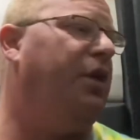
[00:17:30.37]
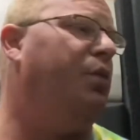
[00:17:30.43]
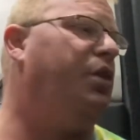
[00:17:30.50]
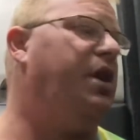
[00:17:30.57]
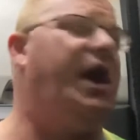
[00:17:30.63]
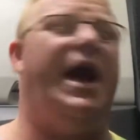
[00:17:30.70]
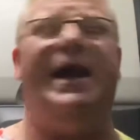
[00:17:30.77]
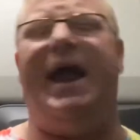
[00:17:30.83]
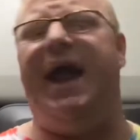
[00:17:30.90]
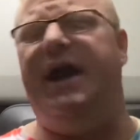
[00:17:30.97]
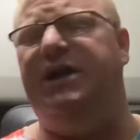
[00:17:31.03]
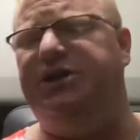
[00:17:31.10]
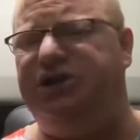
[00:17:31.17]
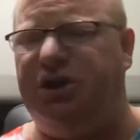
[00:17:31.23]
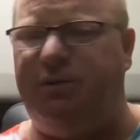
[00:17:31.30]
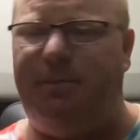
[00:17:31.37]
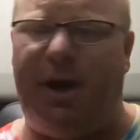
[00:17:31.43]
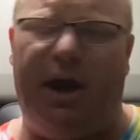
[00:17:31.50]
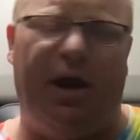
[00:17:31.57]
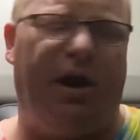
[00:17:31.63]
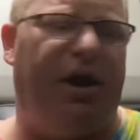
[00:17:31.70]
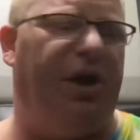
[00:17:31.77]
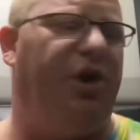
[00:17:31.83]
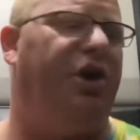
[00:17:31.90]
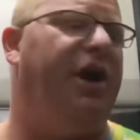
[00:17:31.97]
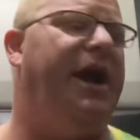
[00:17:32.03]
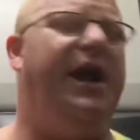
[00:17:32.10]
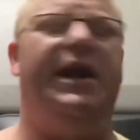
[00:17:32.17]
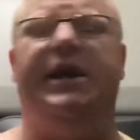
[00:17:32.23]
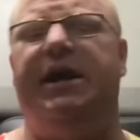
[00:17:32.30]
we're not Asian American or
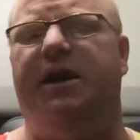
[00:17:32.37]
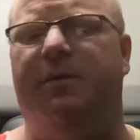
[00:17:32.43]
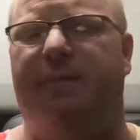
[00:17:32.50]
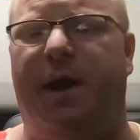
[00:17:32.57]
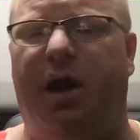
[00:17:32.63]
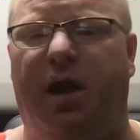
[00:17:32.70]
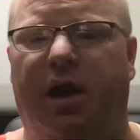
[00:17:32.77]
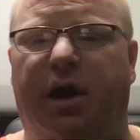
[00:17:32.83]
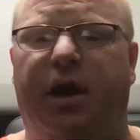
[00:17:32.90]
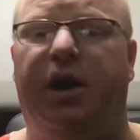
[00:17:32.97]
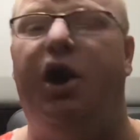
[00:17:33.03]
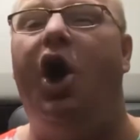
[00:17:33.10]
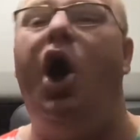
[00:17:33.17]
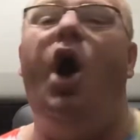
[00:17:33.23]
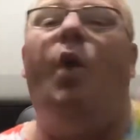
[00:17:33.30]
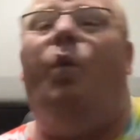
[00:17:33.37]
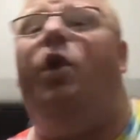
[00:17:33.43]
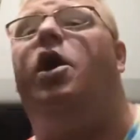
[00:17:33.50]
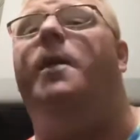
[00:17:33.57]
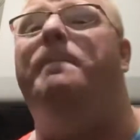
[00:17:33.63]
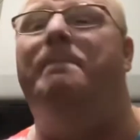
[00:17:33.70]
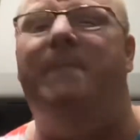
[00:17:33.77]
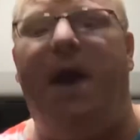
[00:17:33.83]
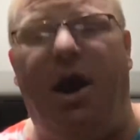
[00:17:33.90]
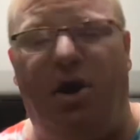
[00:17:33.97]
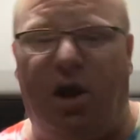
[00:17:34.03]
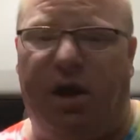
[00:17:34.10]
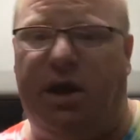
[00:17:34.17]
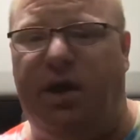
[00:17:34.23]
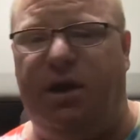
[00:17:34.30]
Indian American. We're
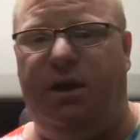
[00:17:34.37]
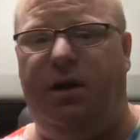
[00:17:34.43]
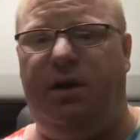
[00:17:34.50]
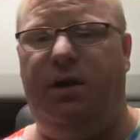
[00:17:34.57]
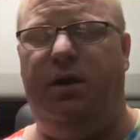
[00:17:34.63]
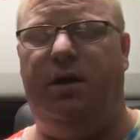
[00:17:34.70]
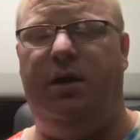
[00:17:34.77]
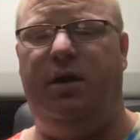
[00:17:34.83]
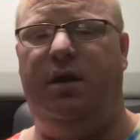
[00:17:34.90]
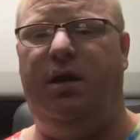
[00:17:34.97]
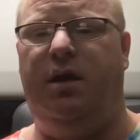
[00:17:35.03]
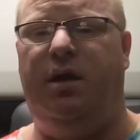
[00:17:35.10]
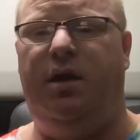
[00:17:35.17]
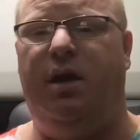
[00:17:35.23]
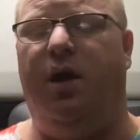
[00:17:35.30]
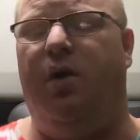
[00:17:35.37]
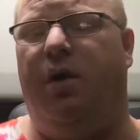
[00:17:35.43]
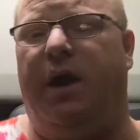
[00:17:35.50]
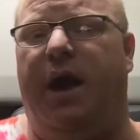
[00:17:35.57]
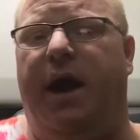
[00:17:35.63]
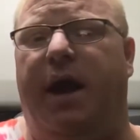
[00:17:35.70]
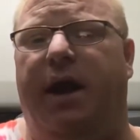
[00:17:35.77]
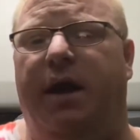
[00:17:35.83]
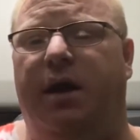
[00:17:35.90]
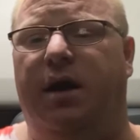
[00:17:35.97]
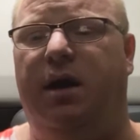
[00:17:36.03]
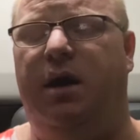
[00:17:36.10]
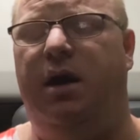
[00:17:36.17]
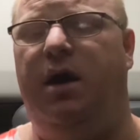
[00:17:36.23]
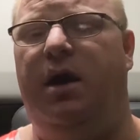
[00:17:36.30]
American. Okay?
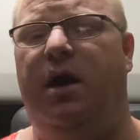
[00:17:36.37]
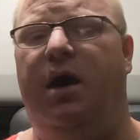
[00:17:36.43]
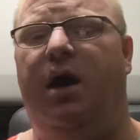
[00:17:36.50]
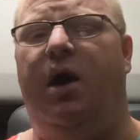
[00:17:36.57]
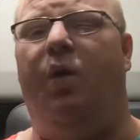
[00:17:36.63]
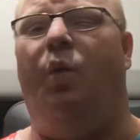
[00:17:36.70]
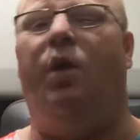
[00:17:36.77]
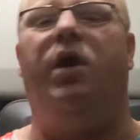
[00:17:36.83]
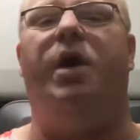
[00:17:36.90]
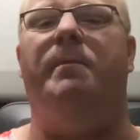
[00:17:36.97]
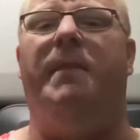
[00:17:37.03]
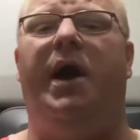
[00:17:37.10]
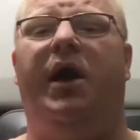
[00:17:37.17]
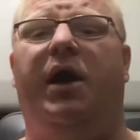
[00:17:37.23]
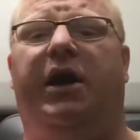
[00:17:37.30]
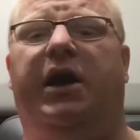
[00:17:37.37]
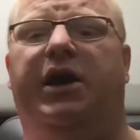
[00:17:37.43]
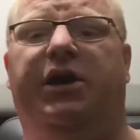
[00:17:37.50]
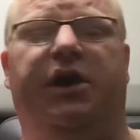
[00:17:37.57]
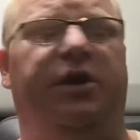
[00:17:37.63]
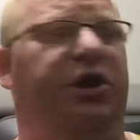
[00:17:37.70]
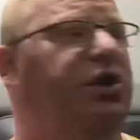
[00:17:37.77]
We're American. You